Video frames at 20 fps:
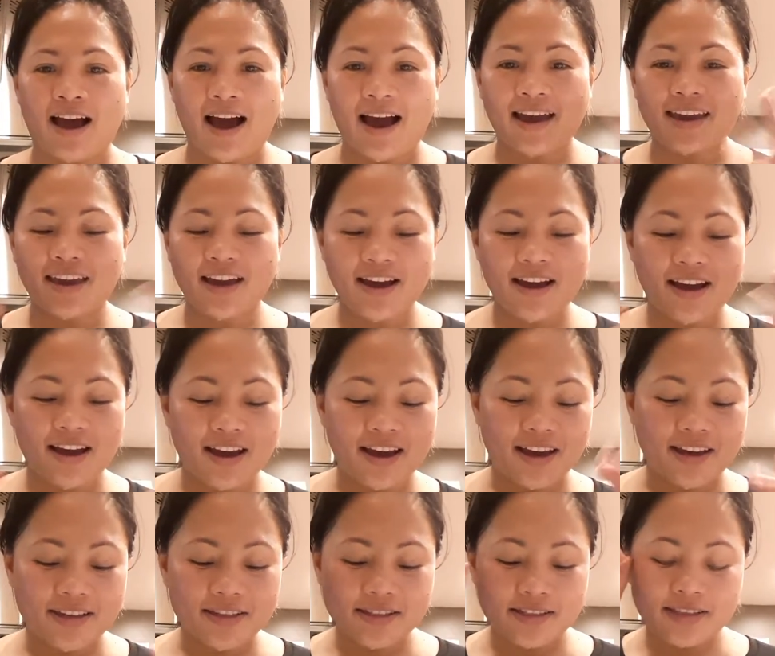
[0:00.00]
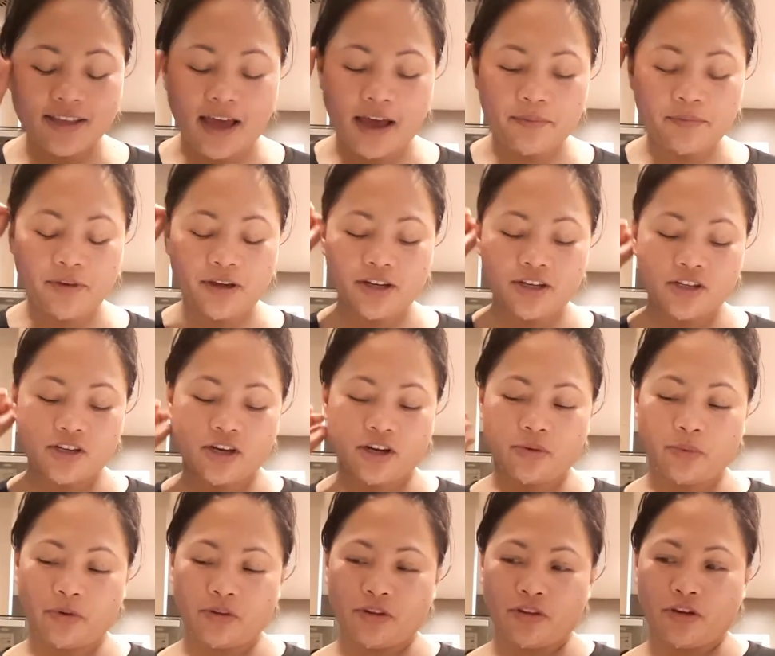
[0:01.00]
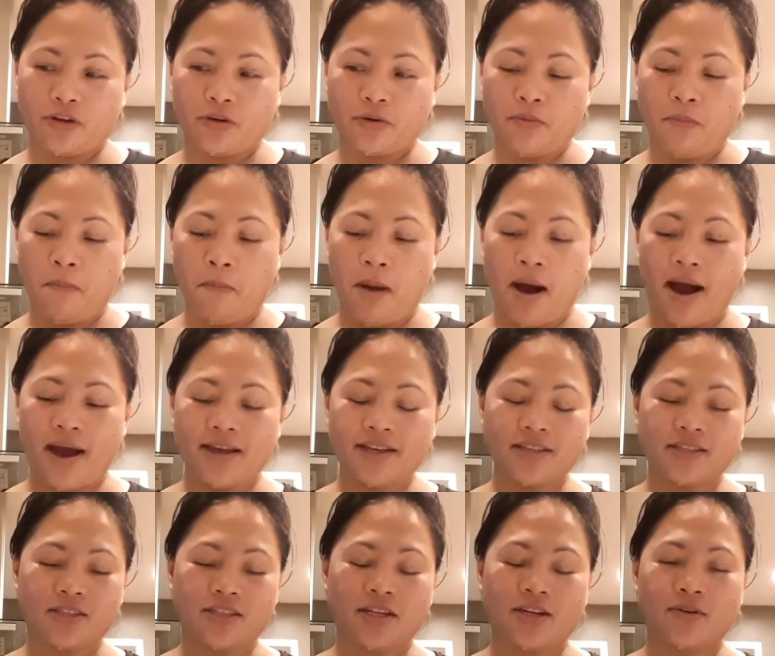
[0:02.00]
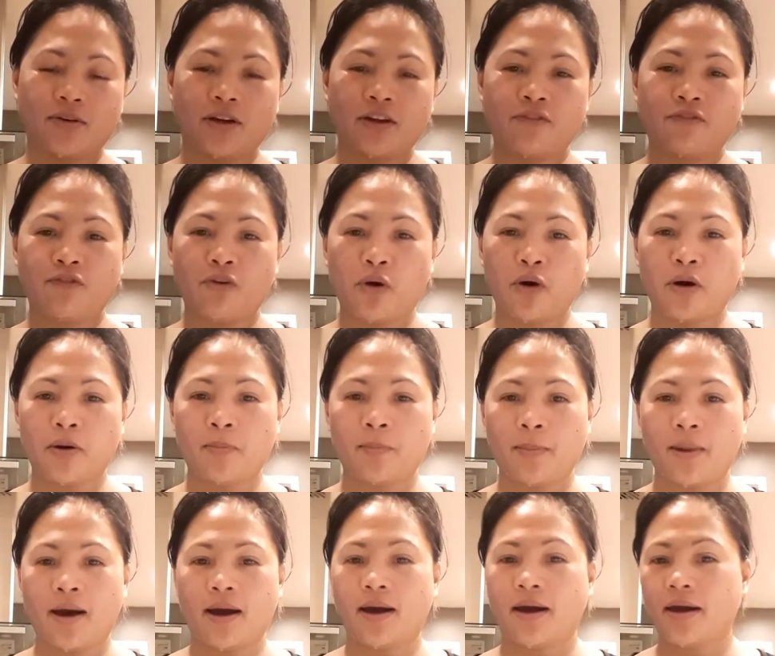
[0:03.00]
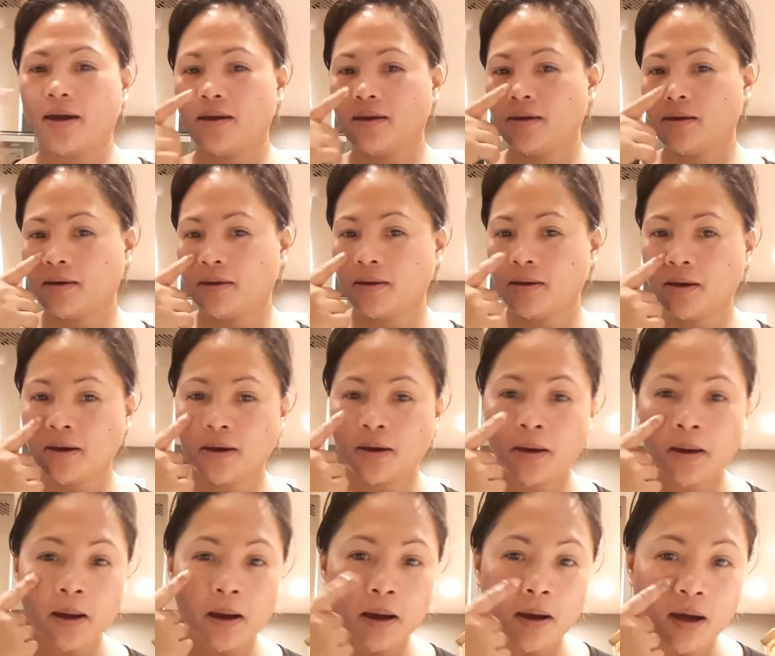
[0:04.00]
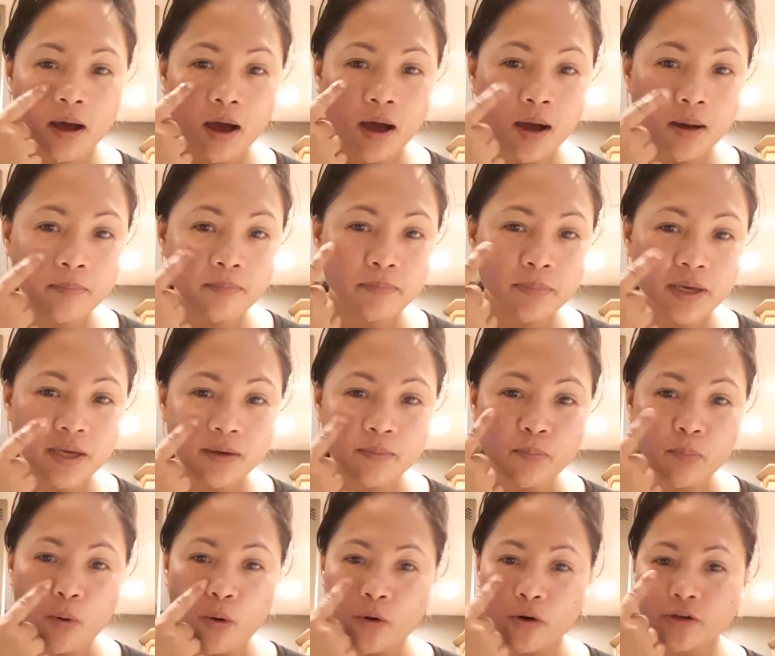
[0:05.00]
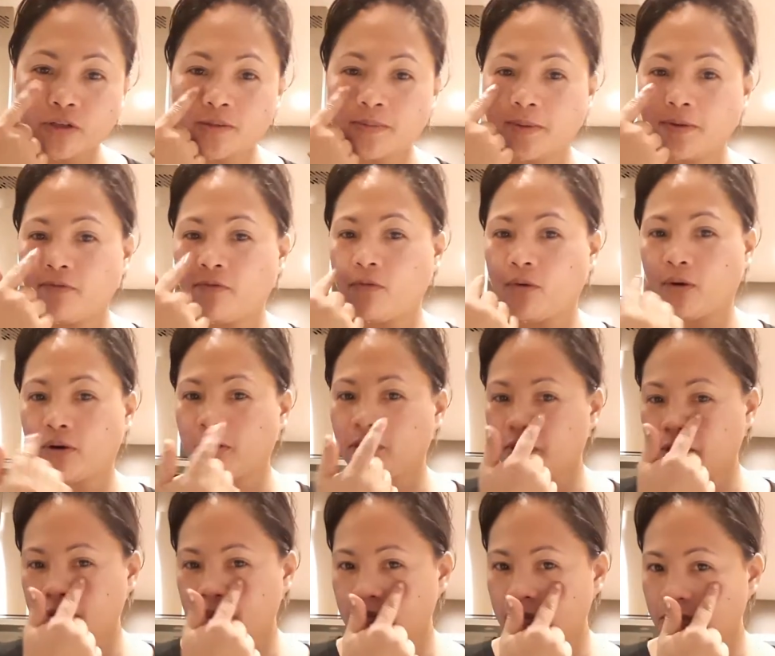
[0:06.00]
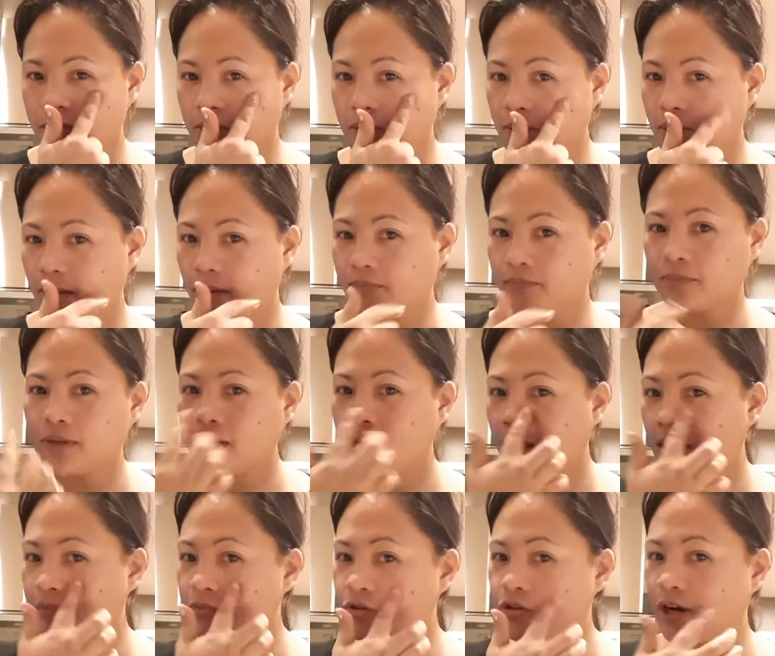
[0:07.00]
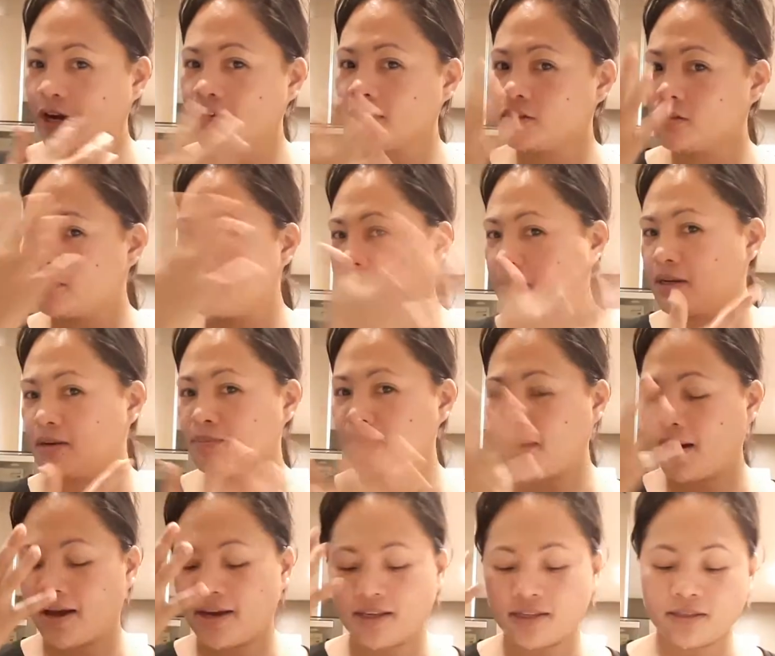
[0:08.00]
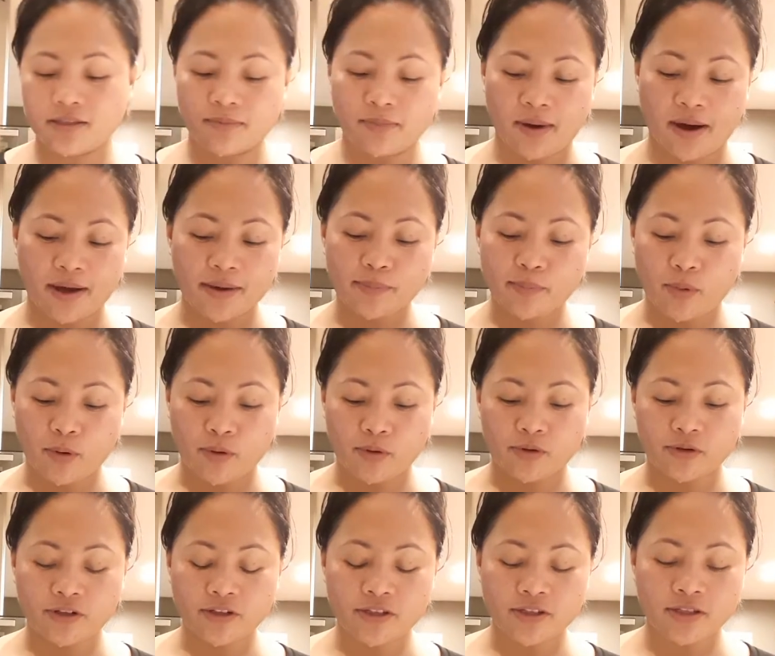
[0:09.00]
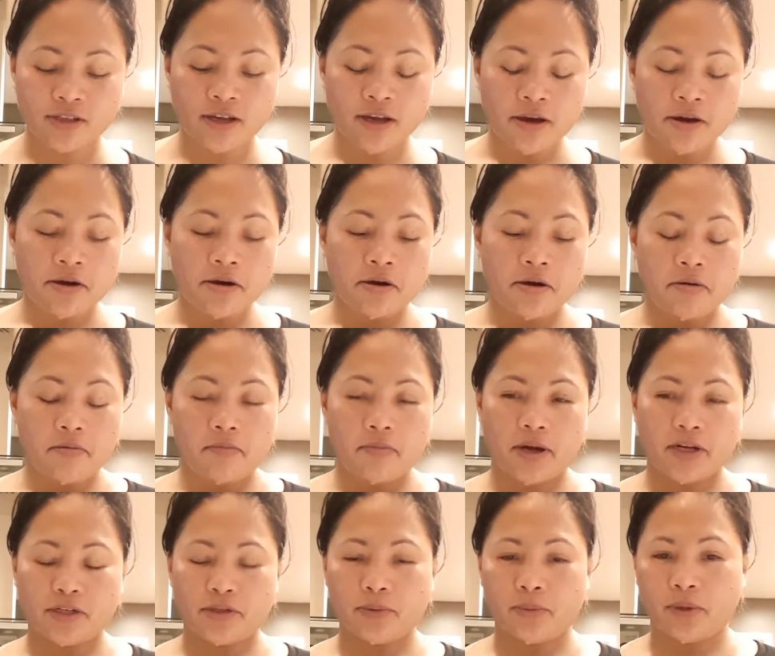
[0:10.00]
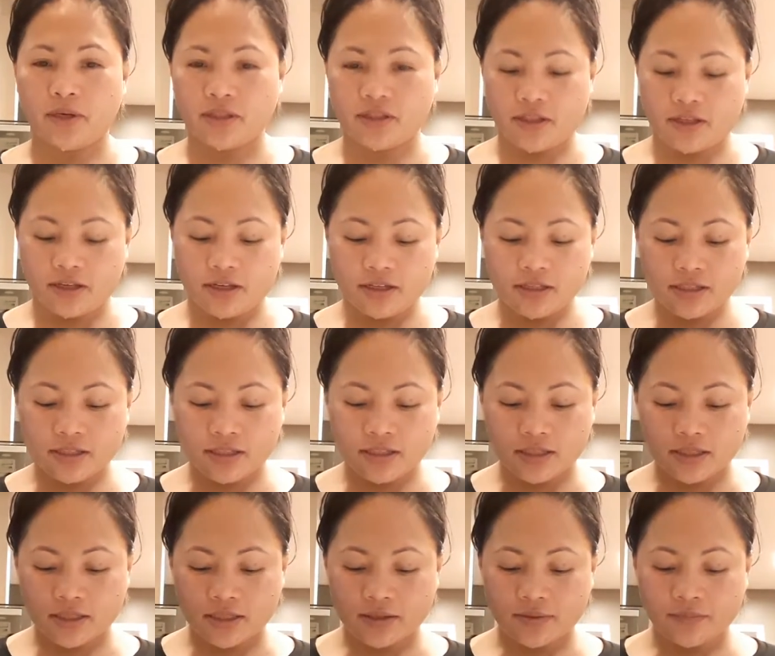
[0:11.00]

Hi guys! I'm gonna share with you my secret for my uh, big pores before. So I'm, I'm trying to minimize my pores by doing this.